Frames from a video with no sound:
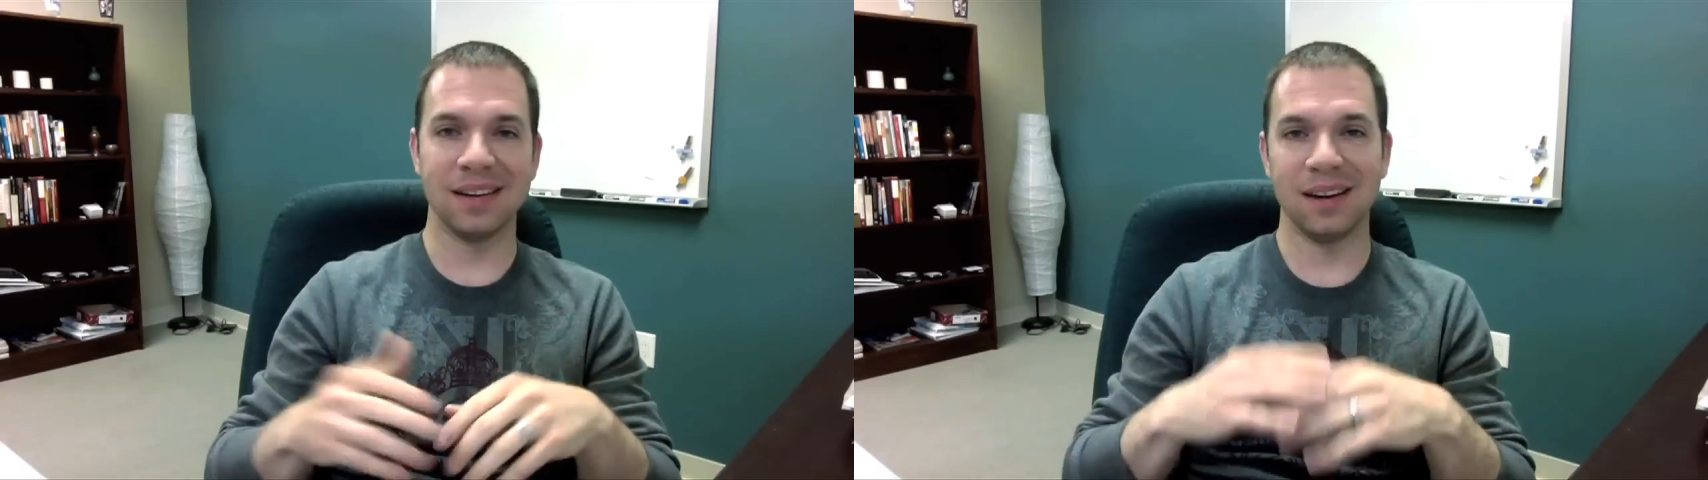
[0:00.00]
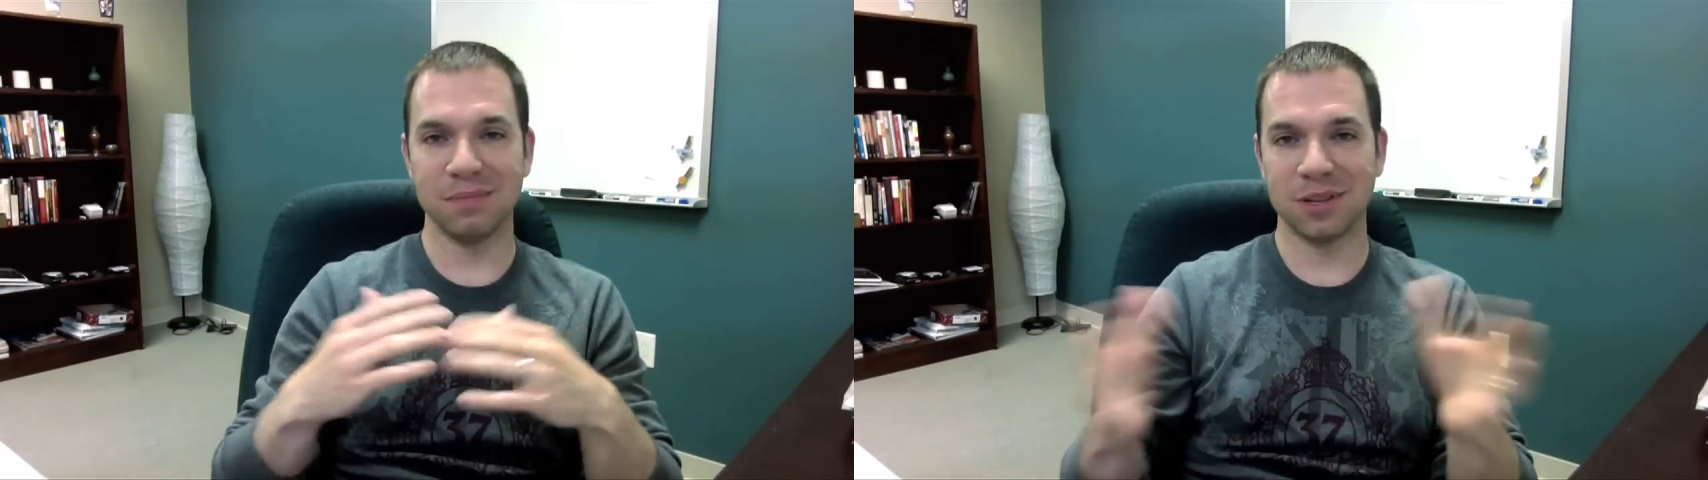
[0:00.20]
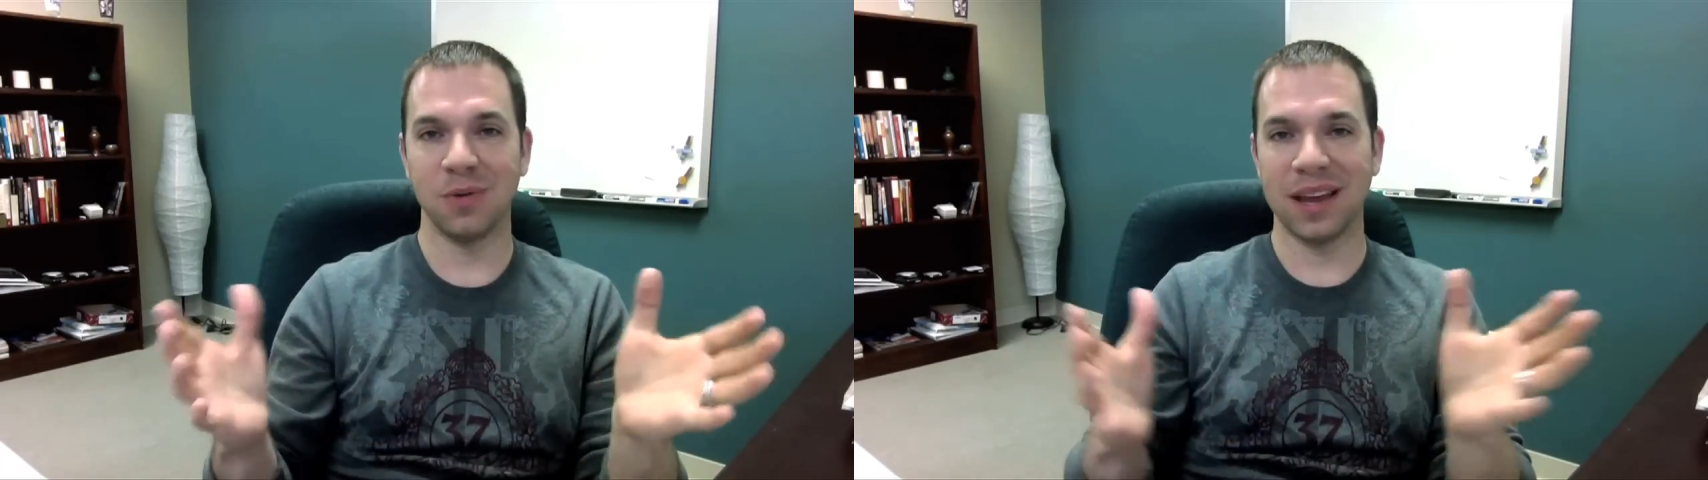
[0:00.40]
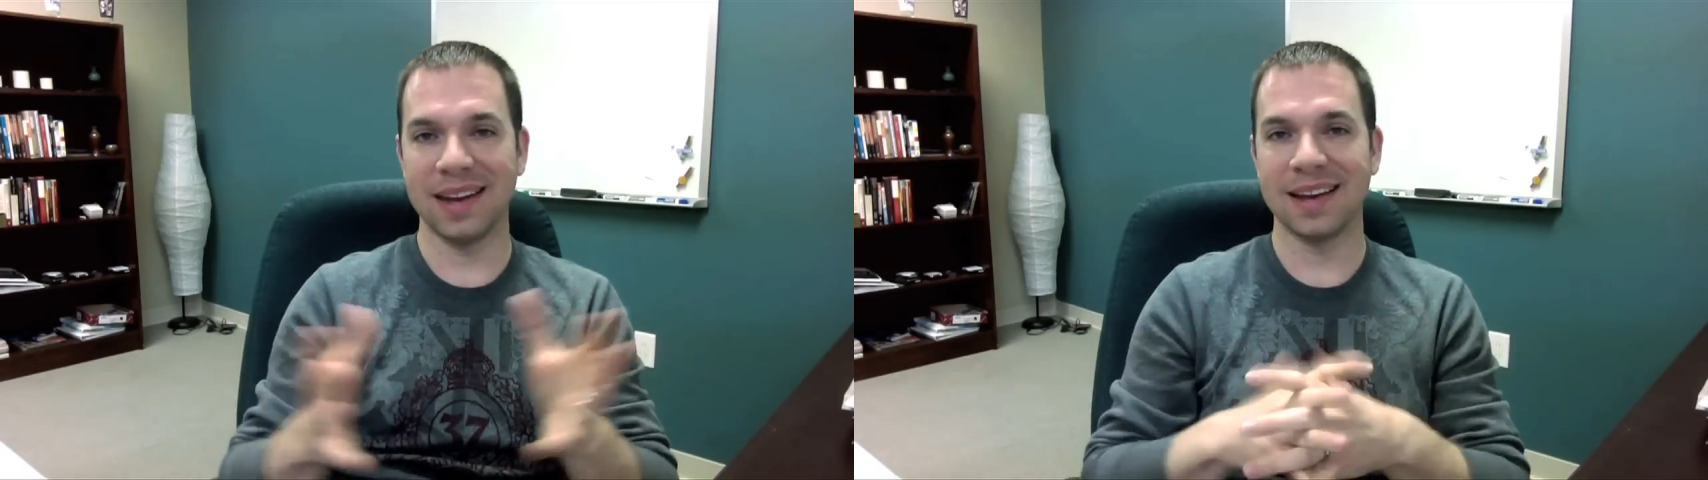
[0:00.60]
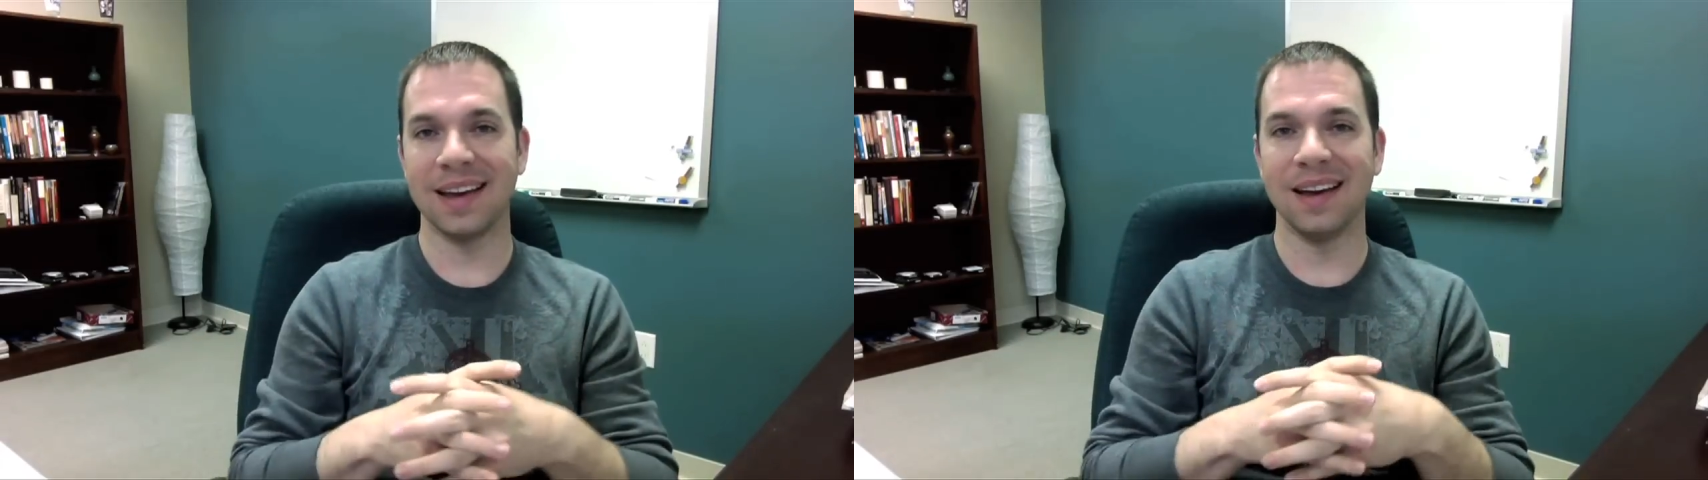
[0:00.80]
it up, and so we had
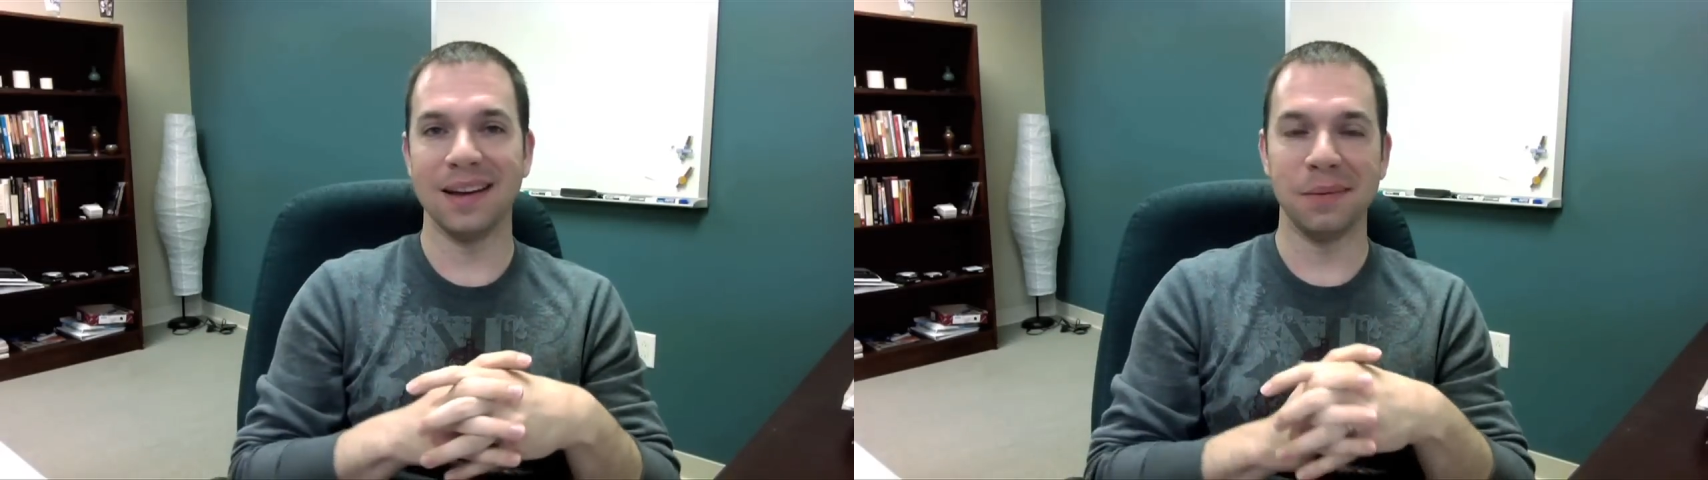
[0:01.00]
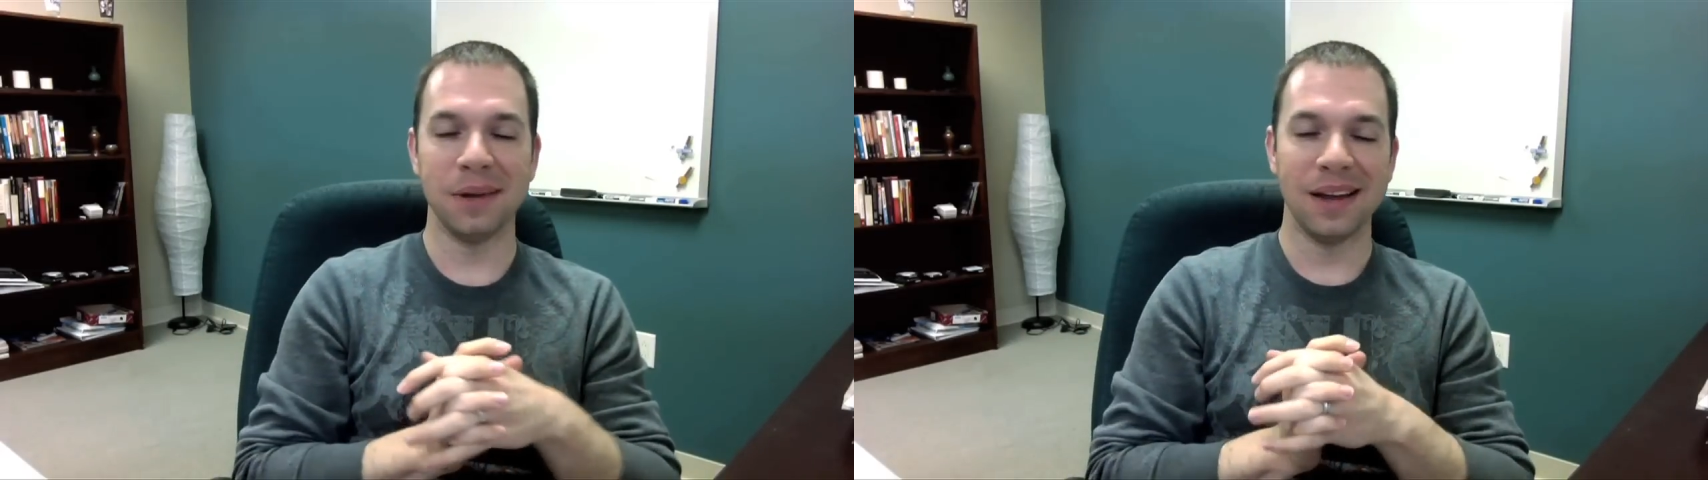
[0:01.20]
to cut him.